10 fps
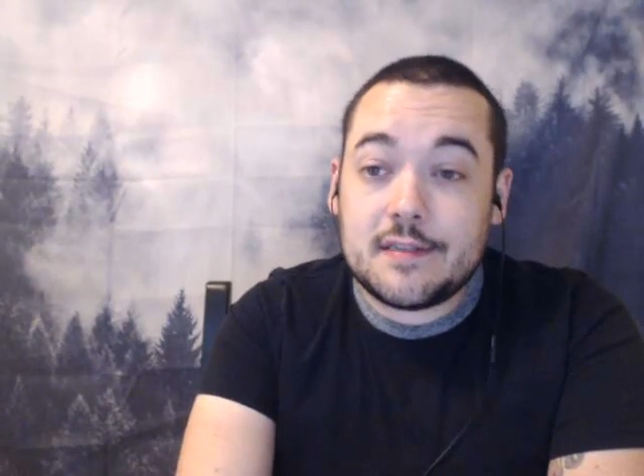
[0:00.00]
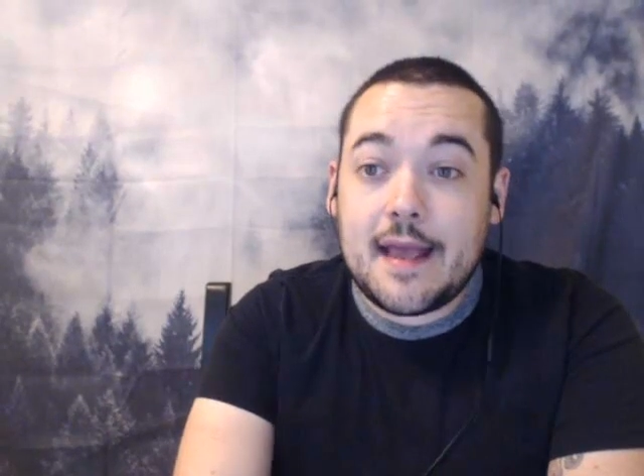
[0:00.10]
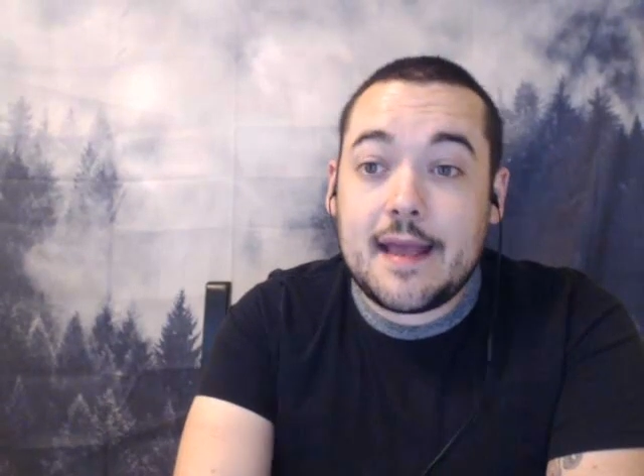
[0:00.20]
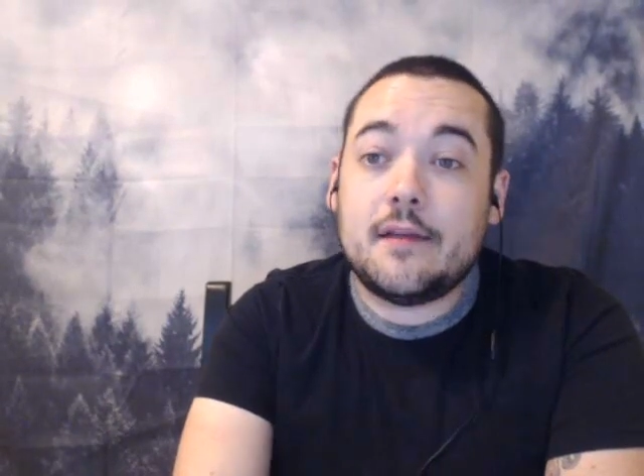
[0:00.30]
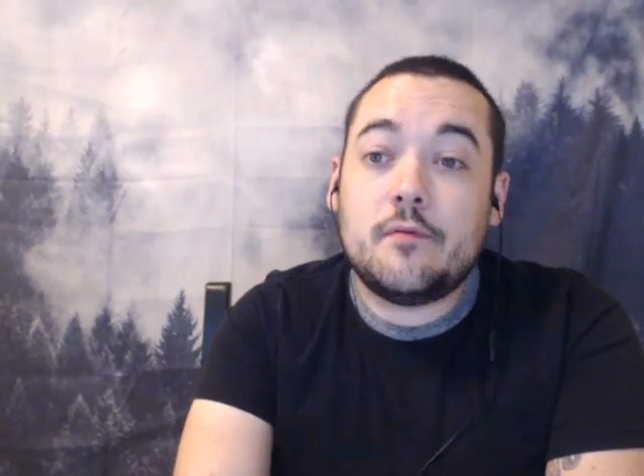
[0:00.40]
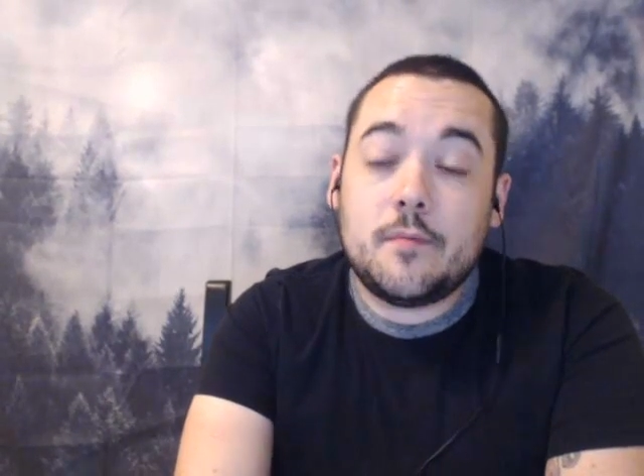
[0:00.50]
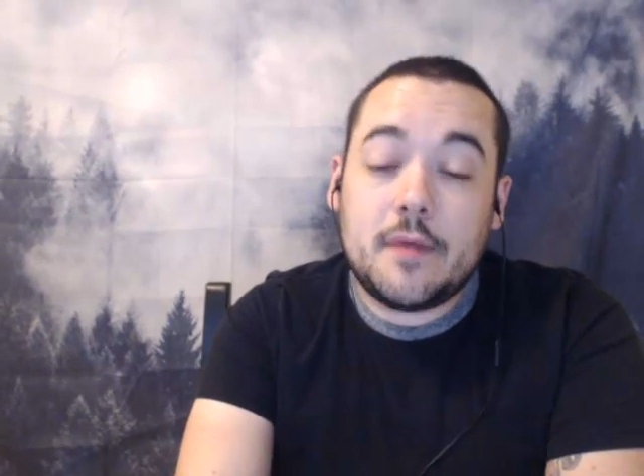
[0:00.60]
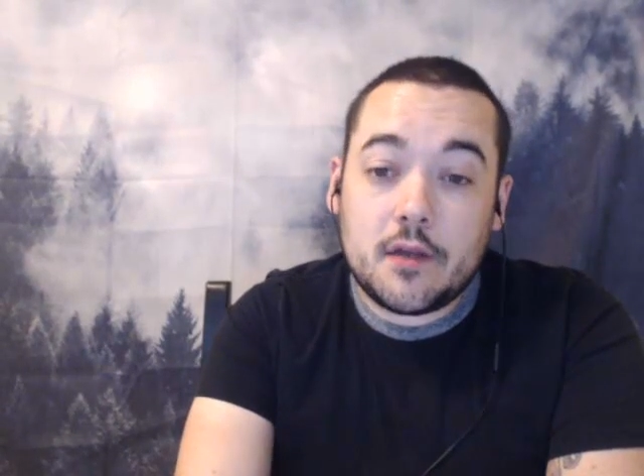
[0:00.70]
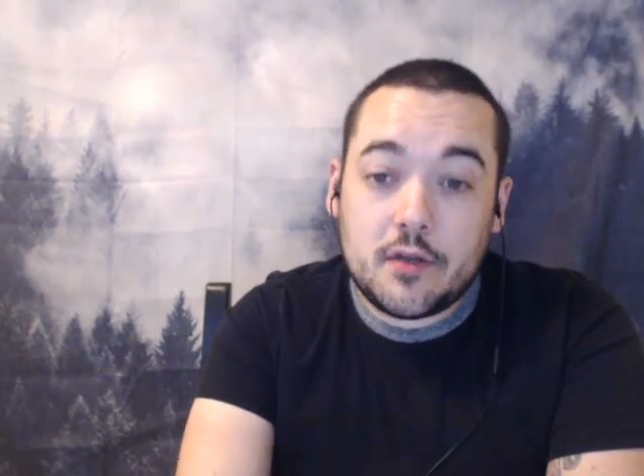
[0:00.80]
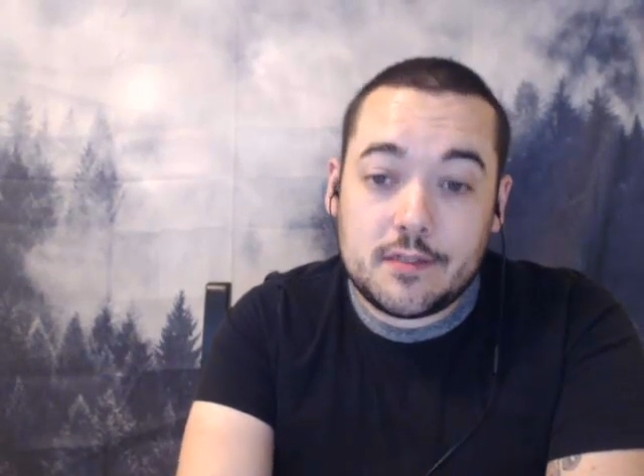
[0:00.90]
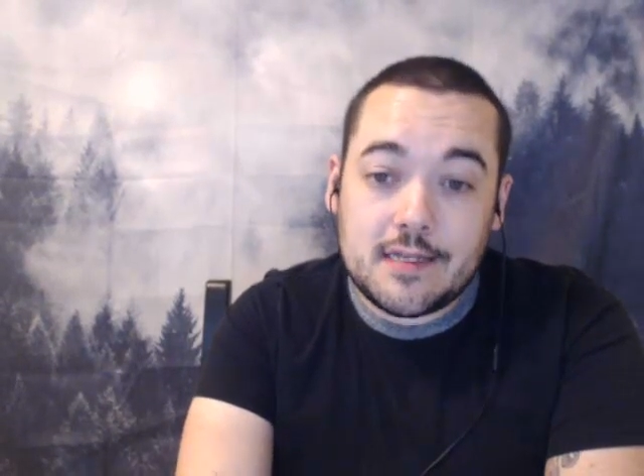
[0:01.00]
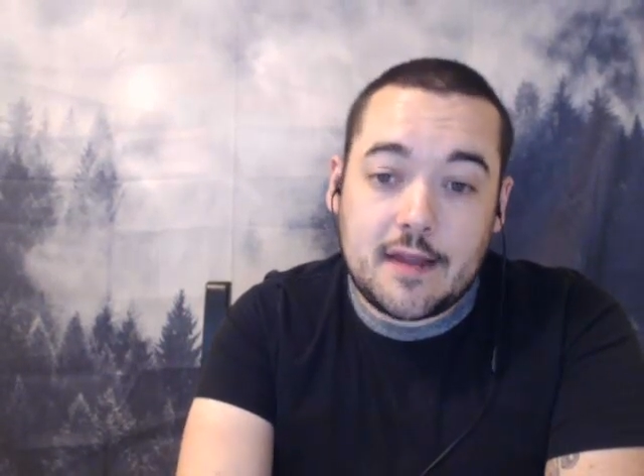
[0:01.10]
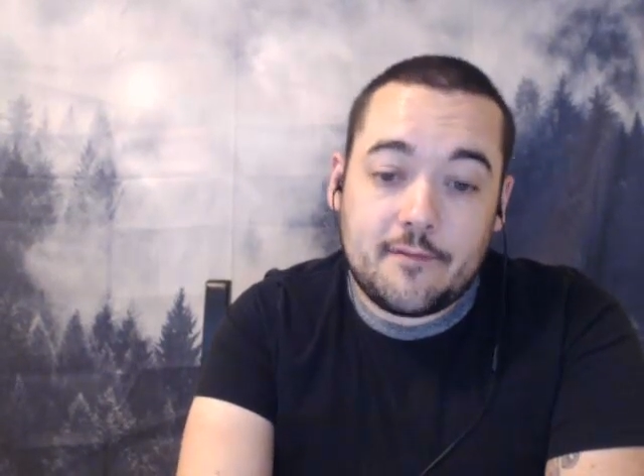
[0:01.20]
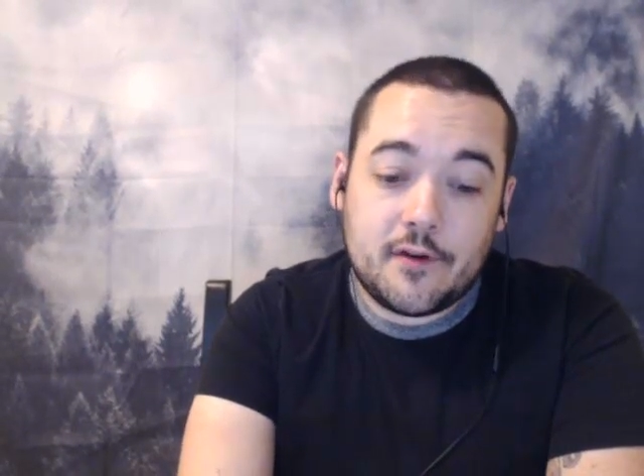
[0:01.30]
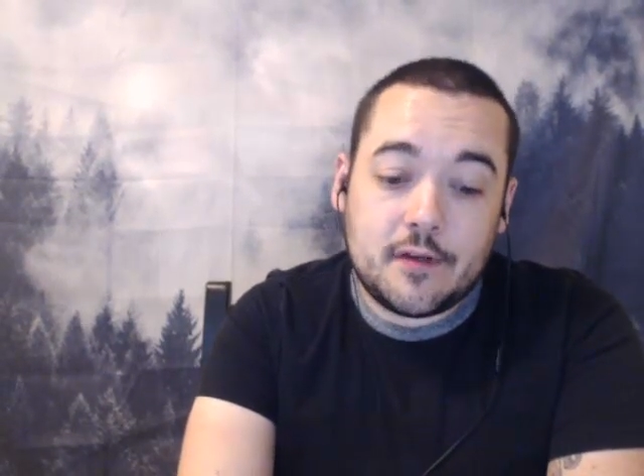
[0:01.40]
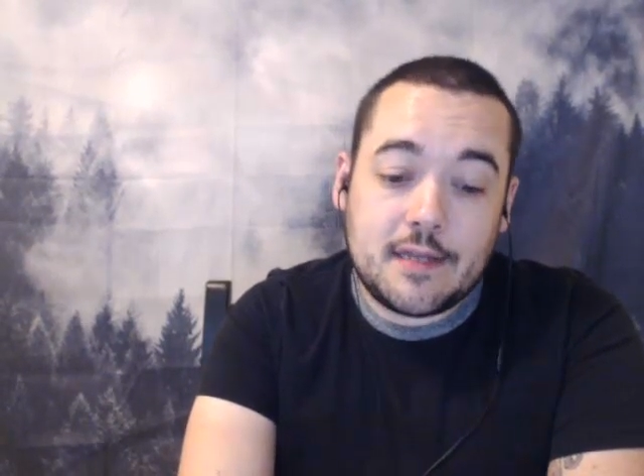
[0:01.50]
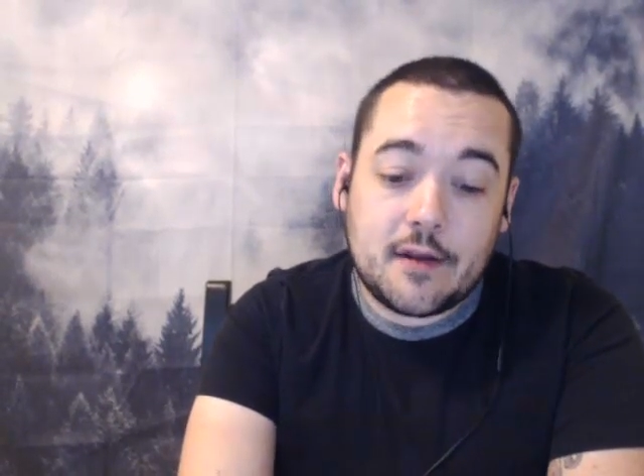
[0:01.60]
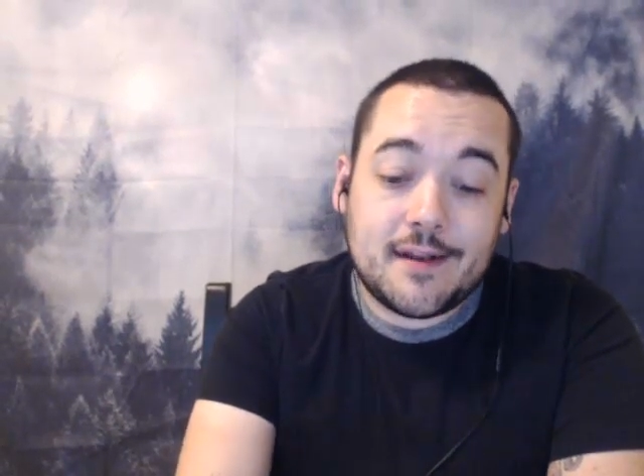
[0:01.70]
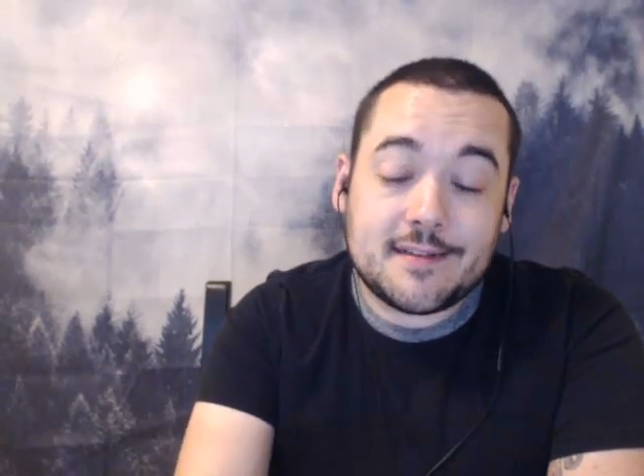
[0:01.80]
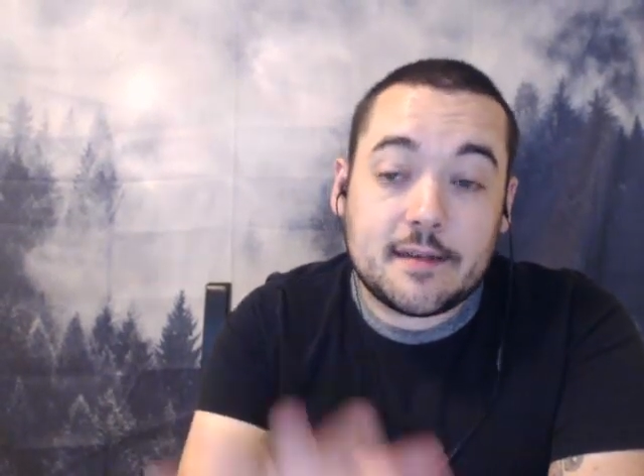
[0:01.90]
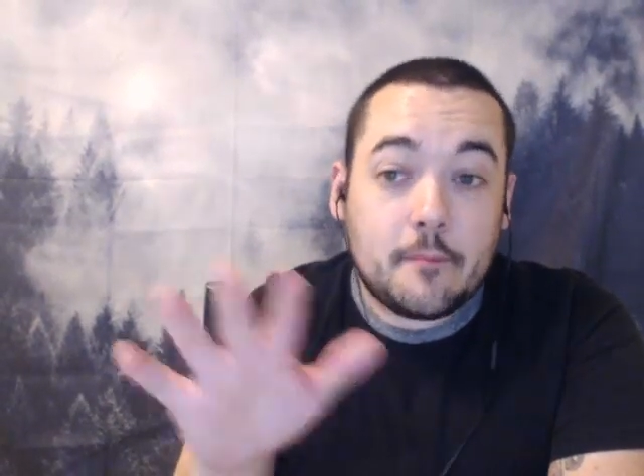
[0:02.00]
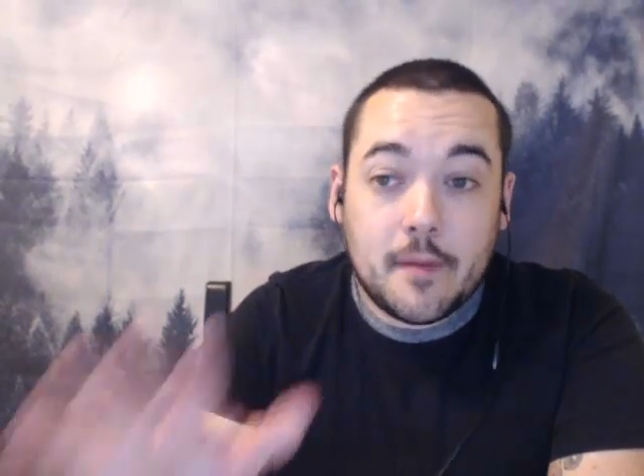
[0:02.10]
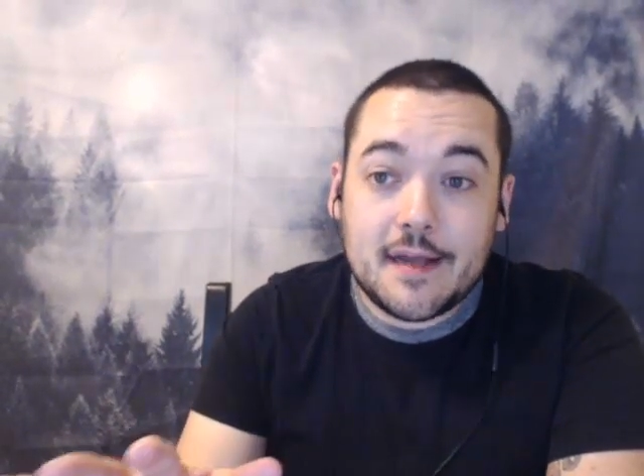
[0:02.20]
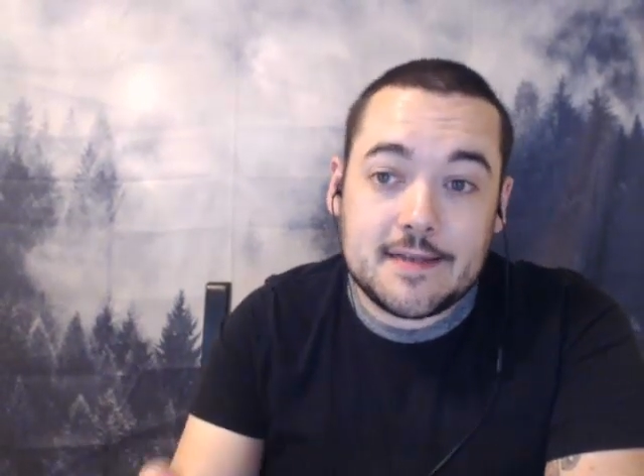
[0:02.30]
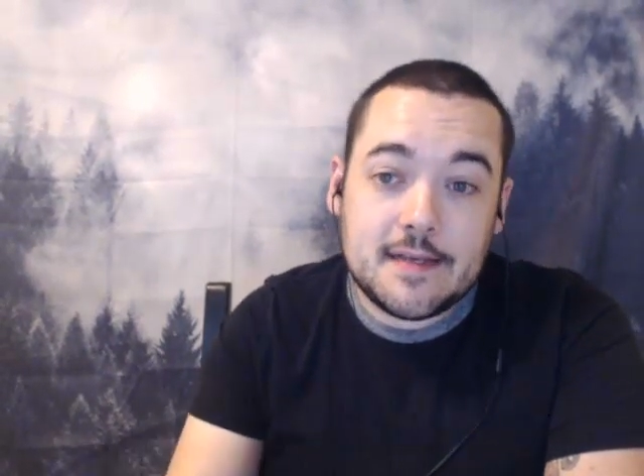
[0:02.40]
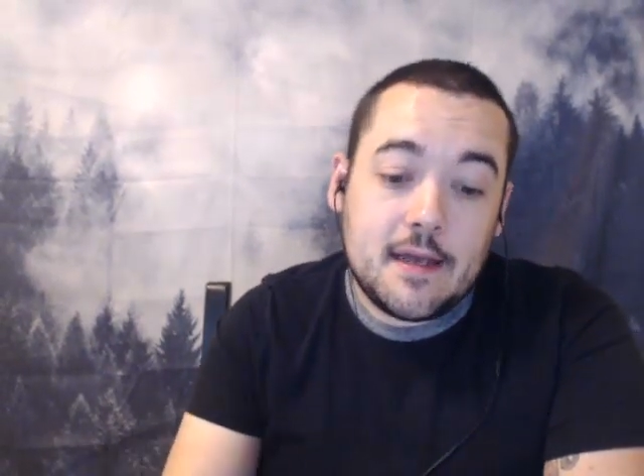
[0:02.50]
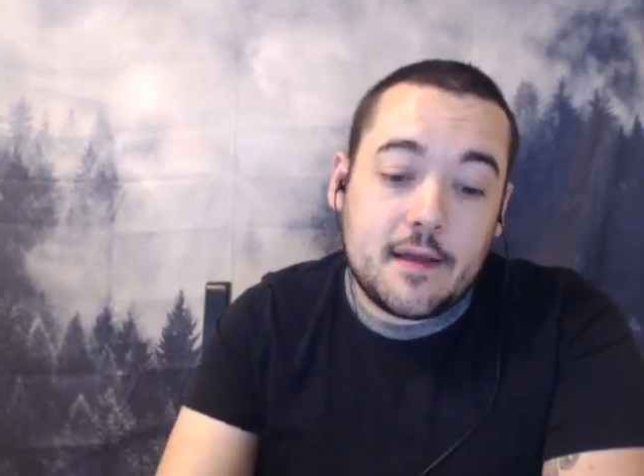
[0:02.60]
say hey it would be a good time for you to take a risk but